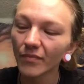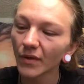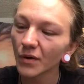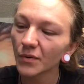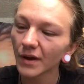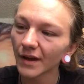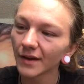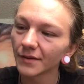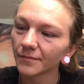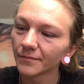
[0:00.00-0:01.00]

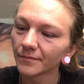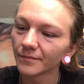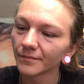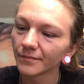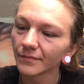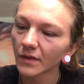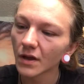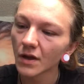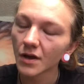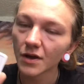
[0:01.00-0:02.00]
Okay.
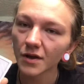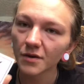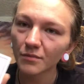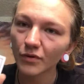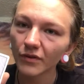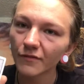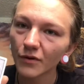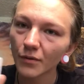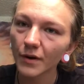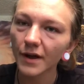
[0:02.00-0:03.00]
Moving
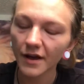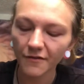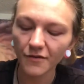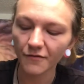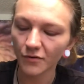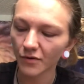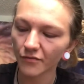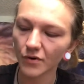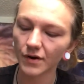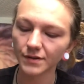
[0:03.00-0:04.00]
forward, I have the Four of
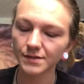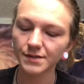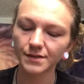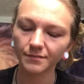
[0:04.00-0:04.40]
Wands.